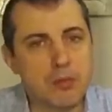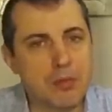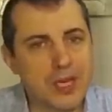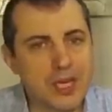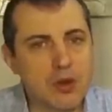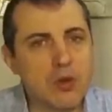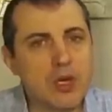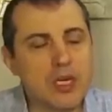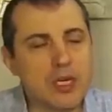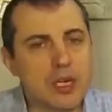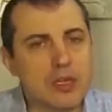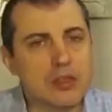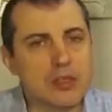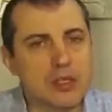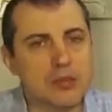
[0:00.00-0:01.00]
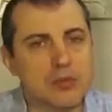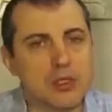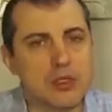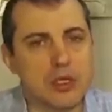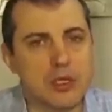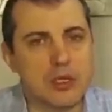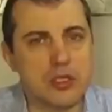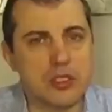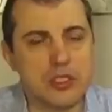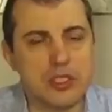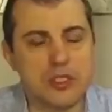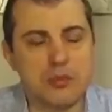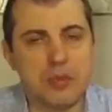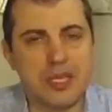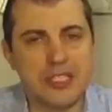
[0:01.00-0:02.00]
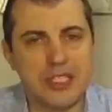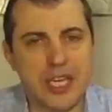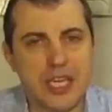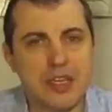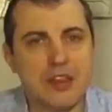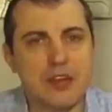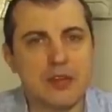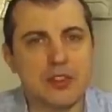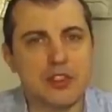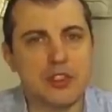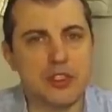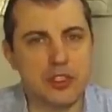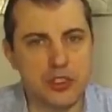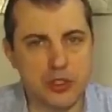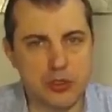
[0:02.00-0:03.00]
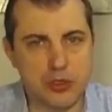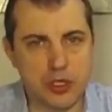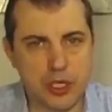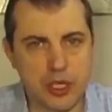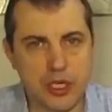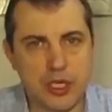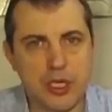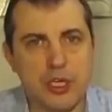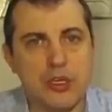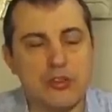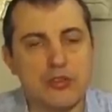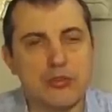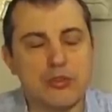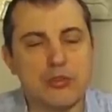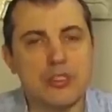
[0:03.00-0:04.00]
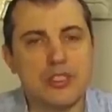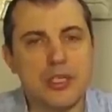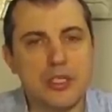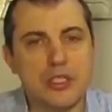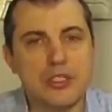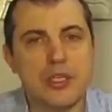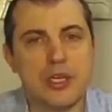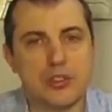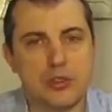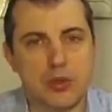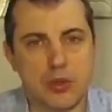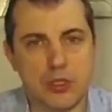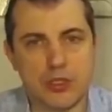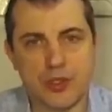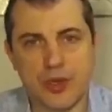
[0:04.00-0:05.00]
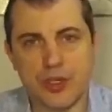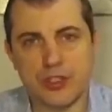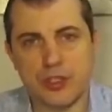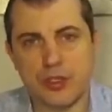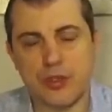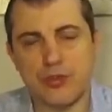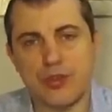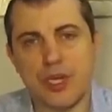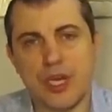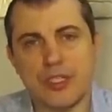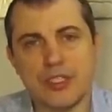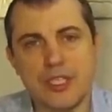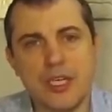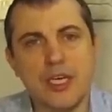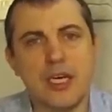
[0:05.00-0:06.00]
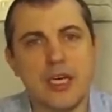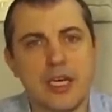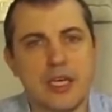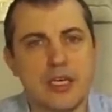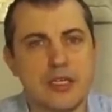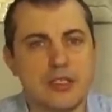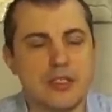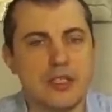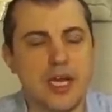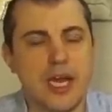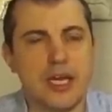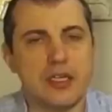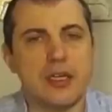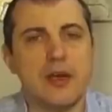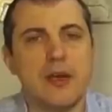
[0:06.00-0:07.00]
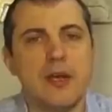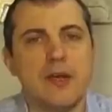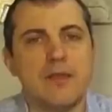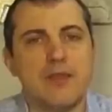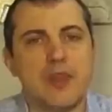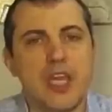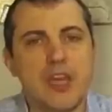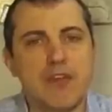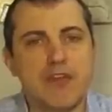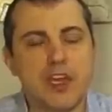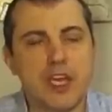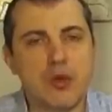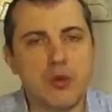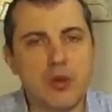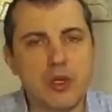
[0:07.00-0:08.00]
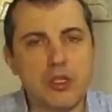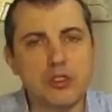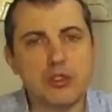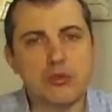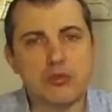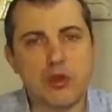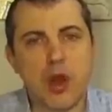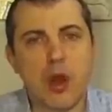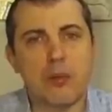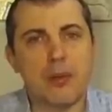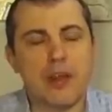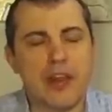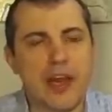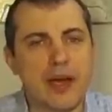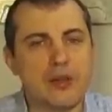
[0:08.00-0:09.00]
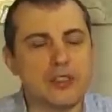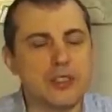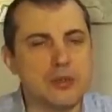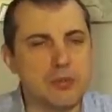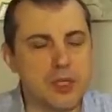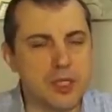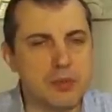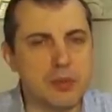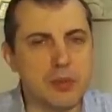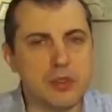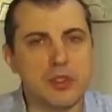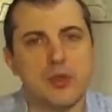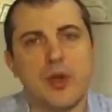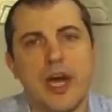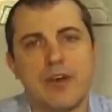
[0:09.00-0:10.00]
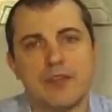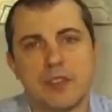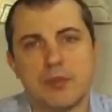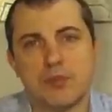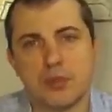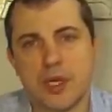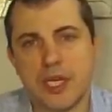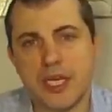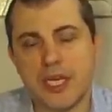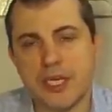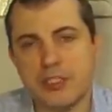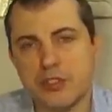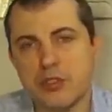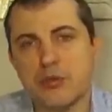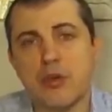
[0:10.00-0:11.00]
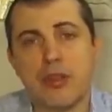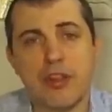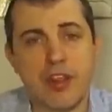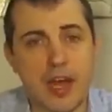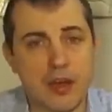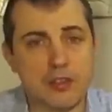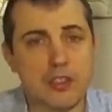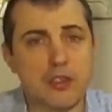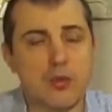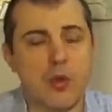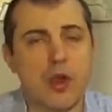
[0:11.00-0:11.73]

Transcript: Bitcoin and other cryptocurrencies maintain their security through decentralization. The idea is that if in order to rob a thousand people, you have to break into a thousand